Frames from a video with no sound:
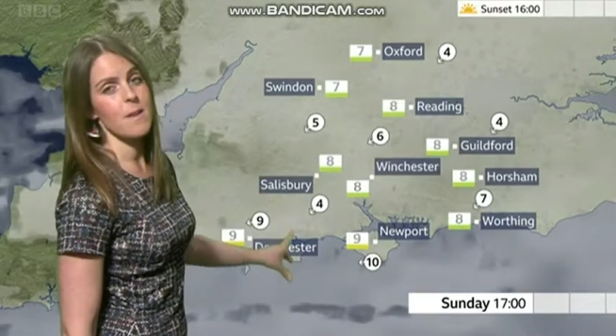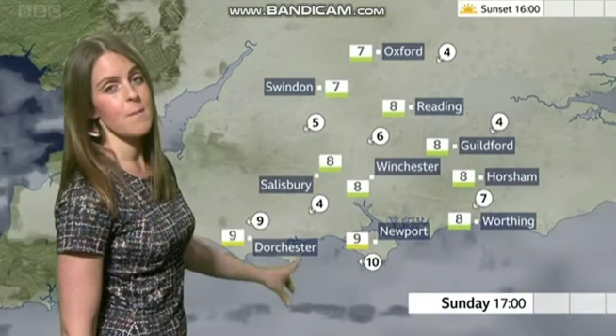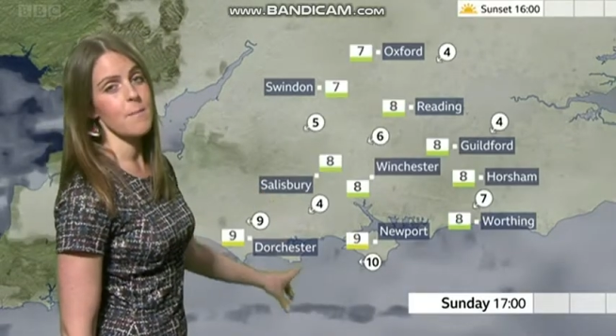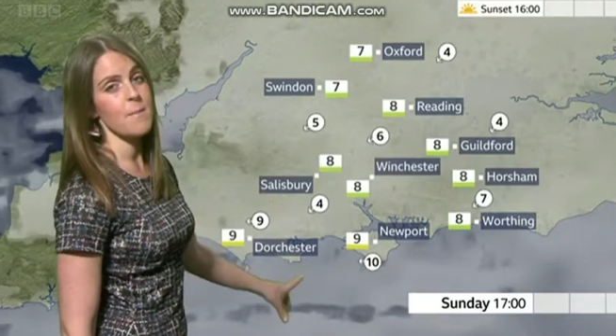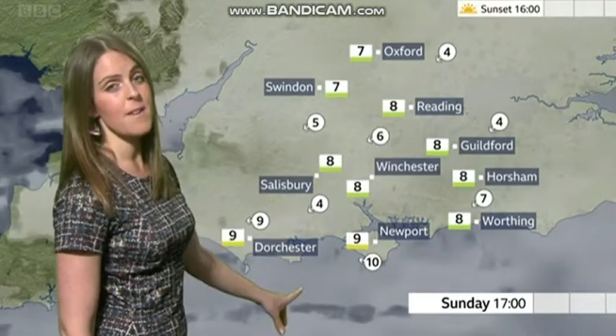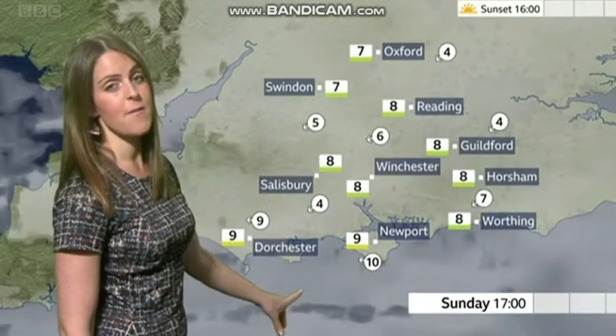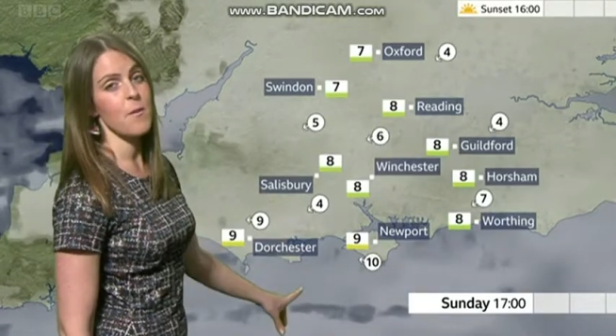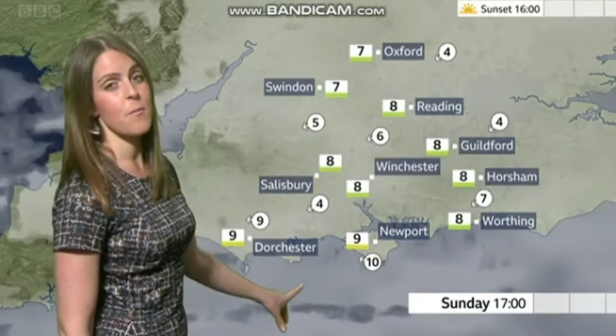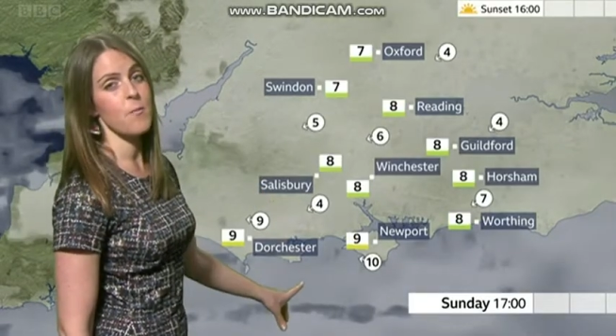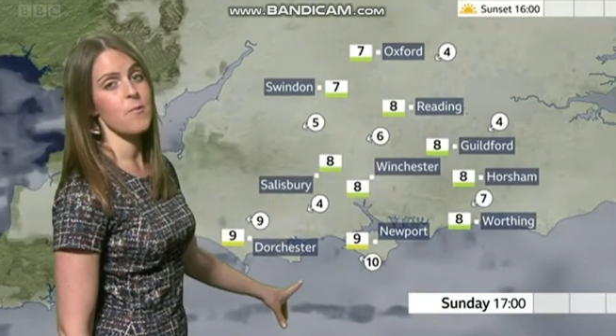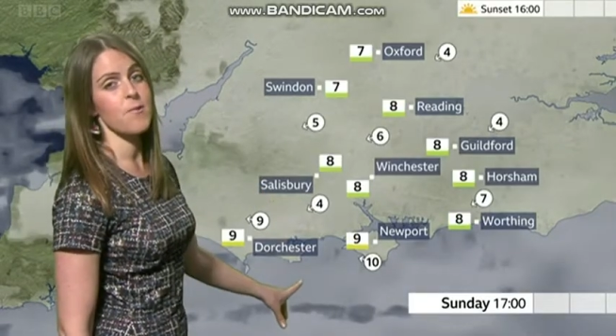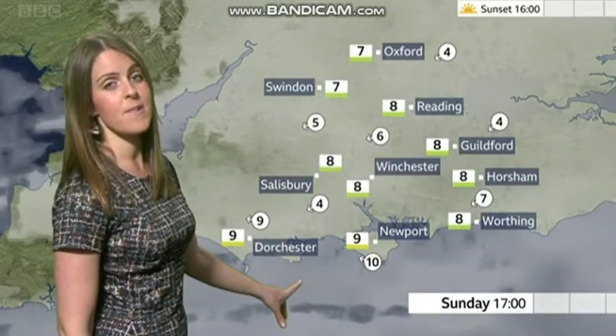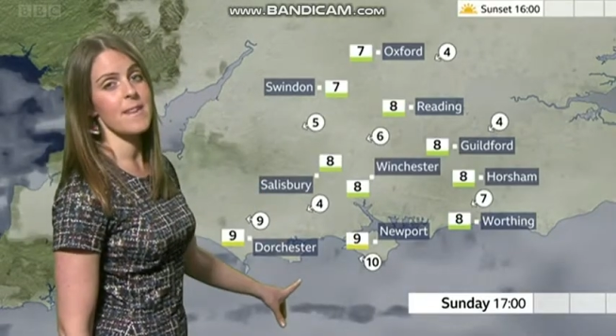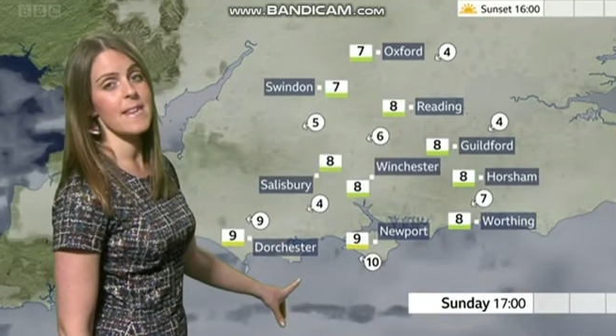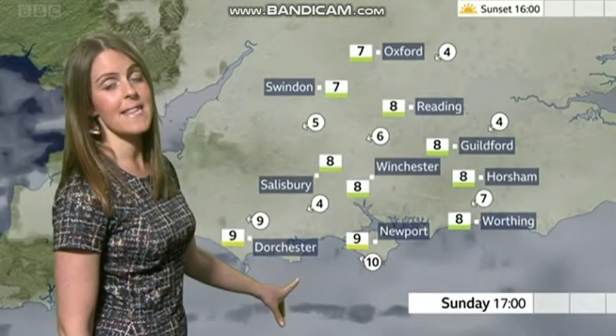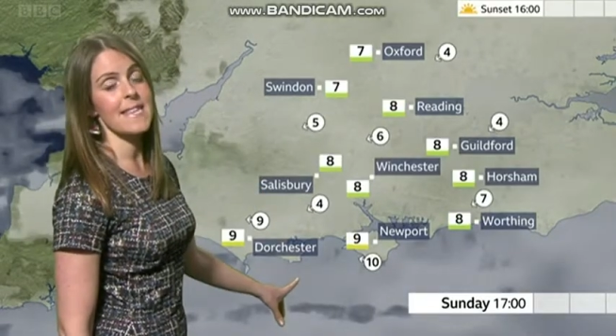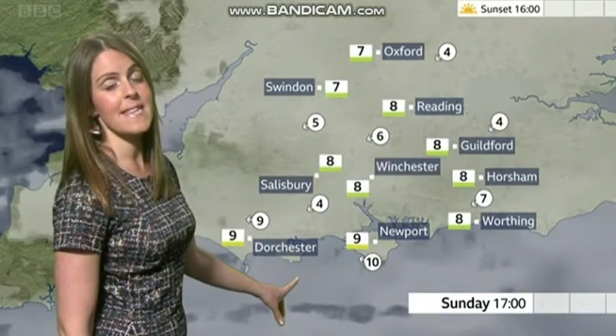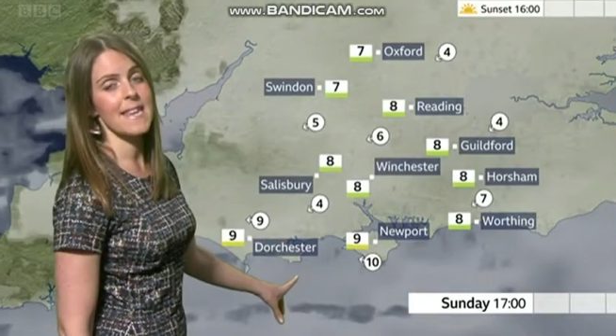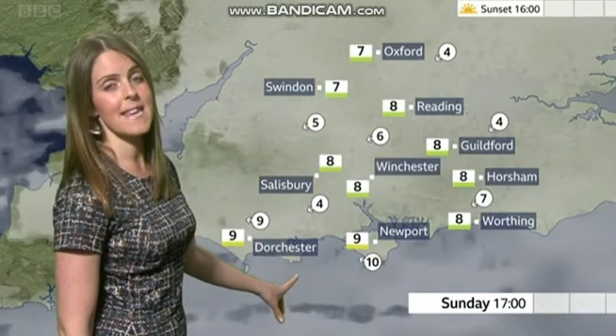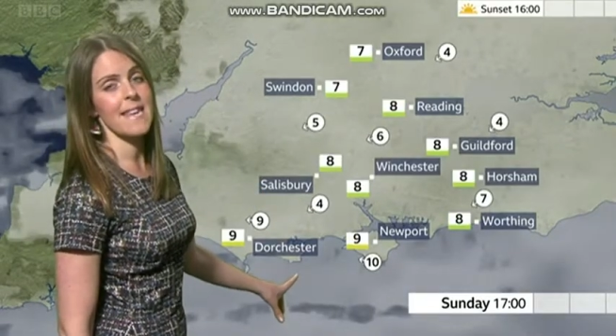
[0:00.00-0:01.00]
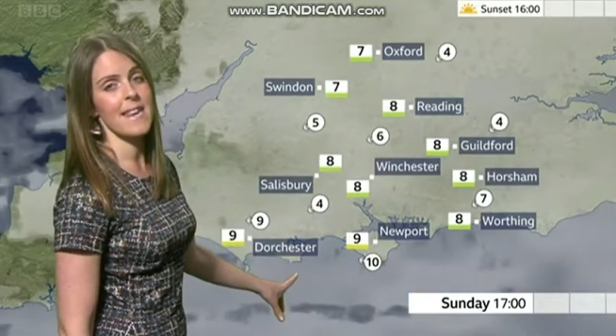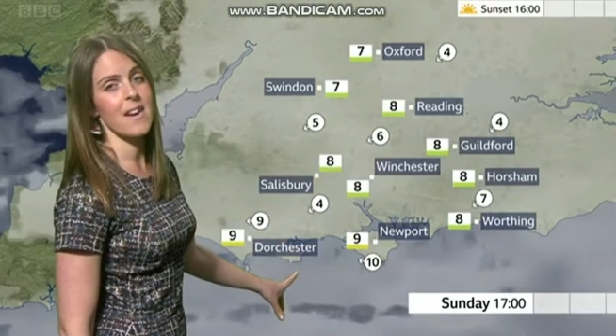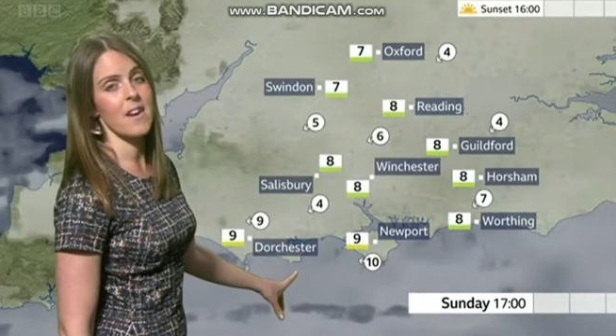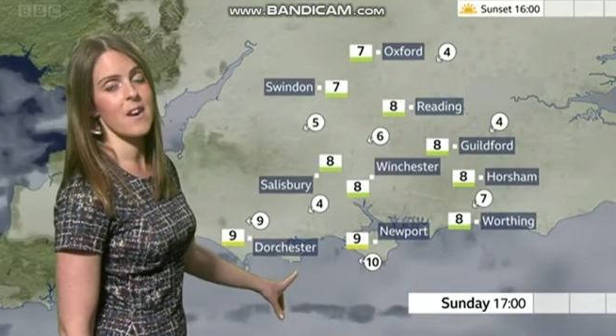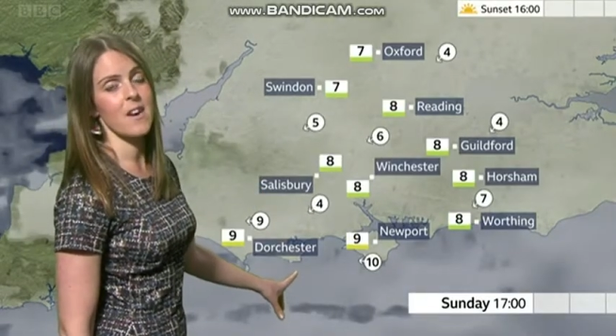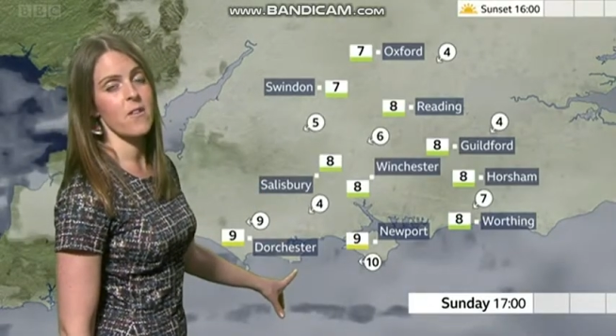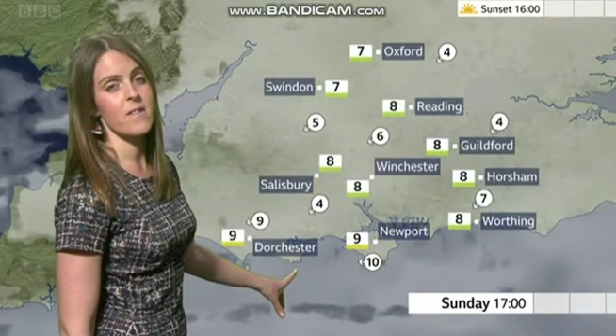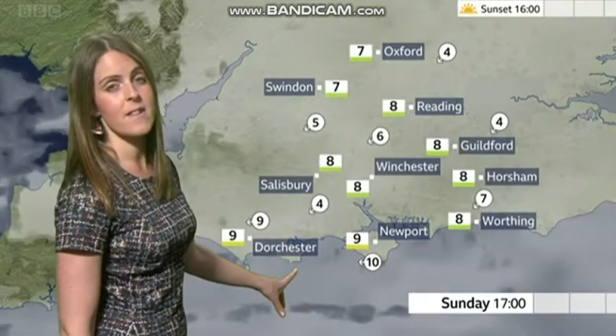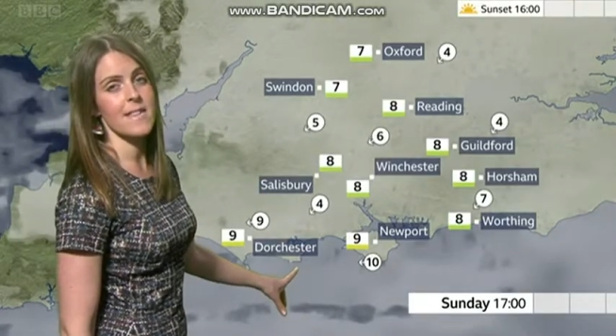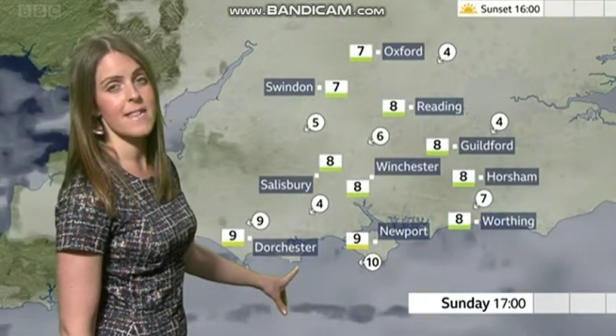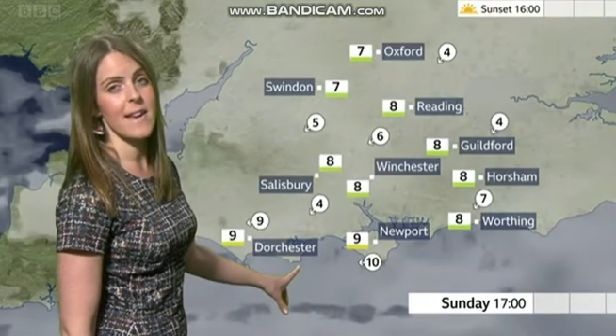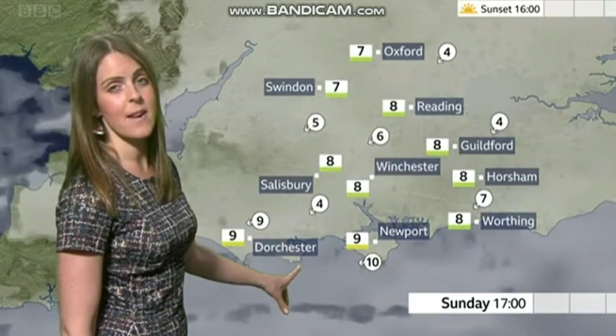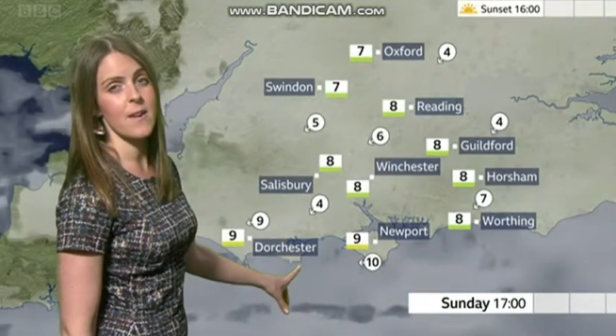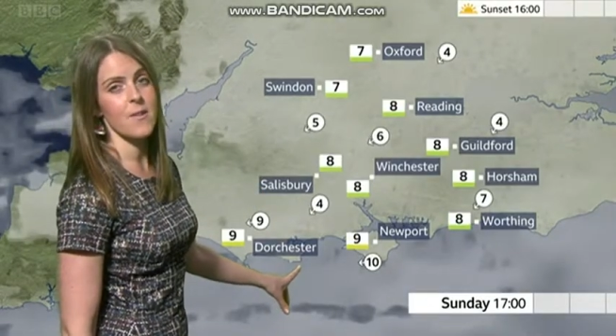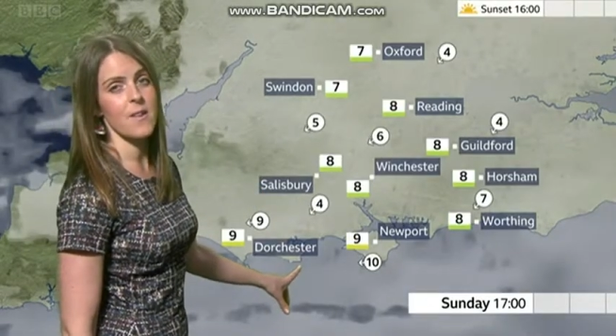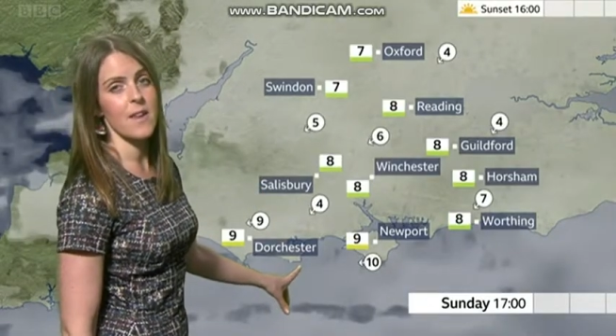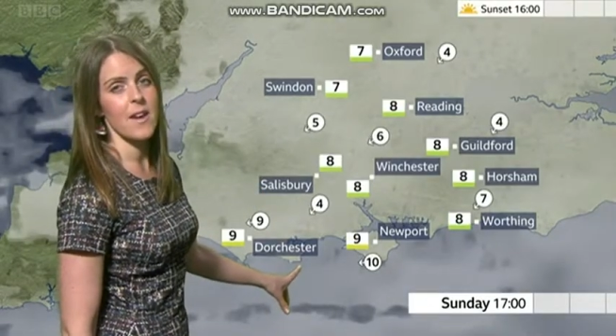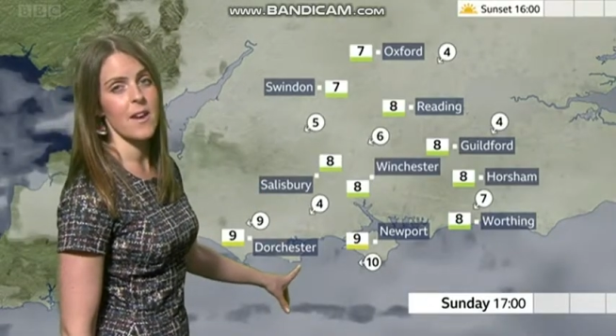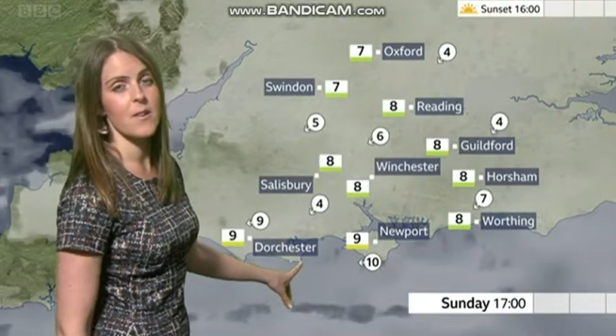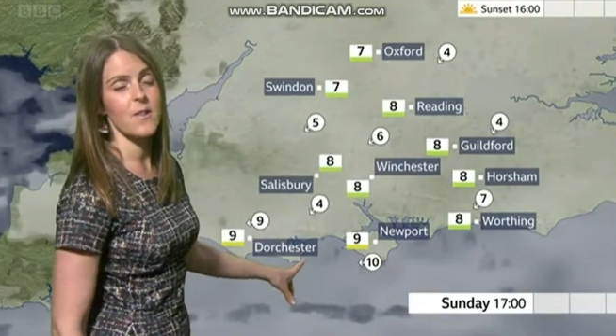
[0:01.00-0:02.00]
A bit of a breeze still along the
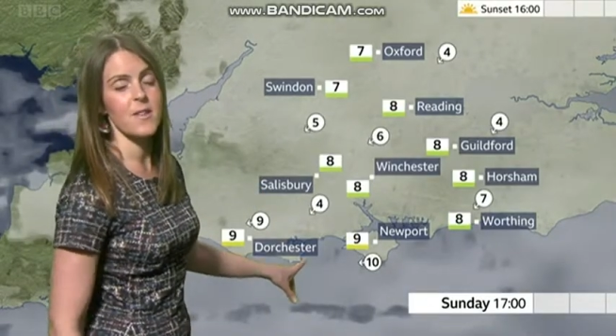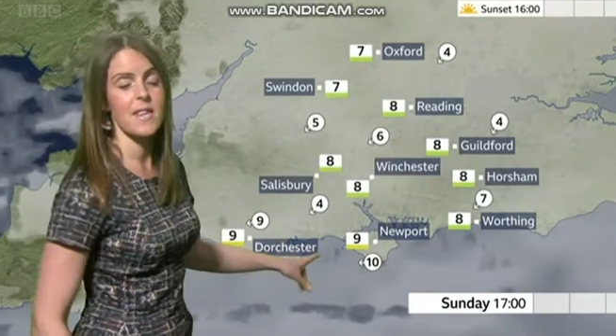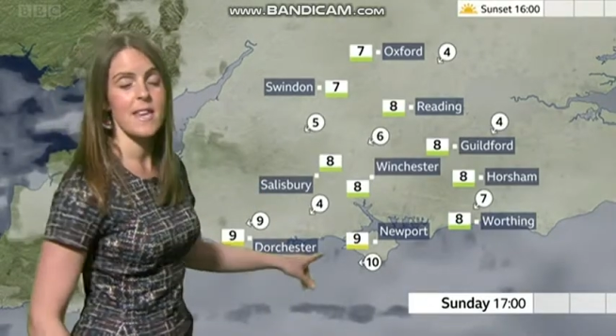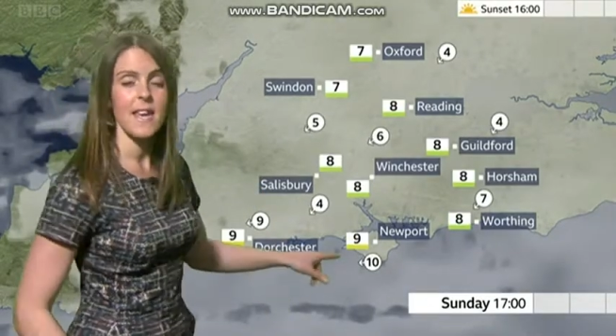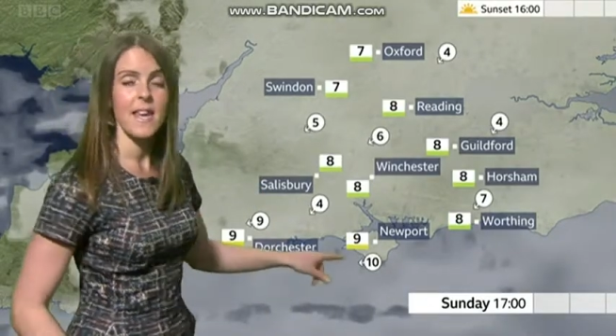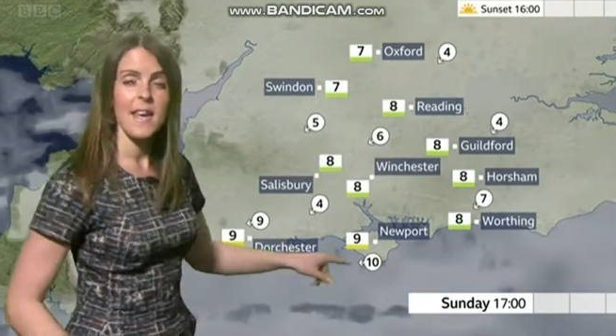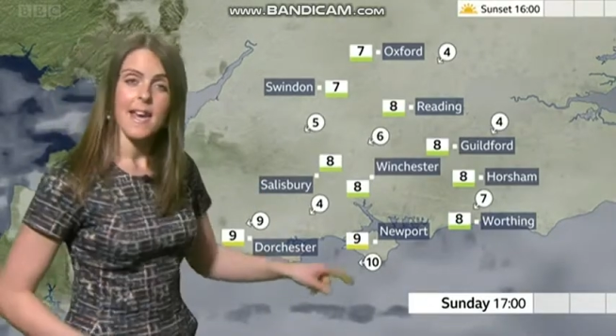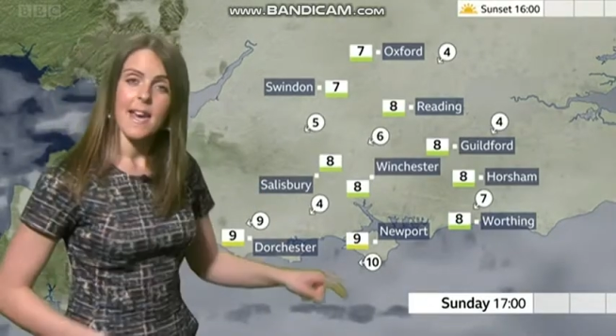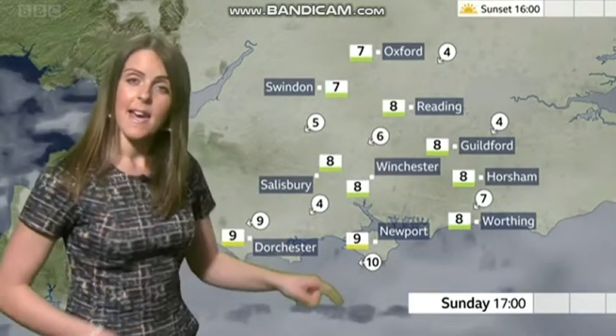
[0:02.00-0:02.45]
south coast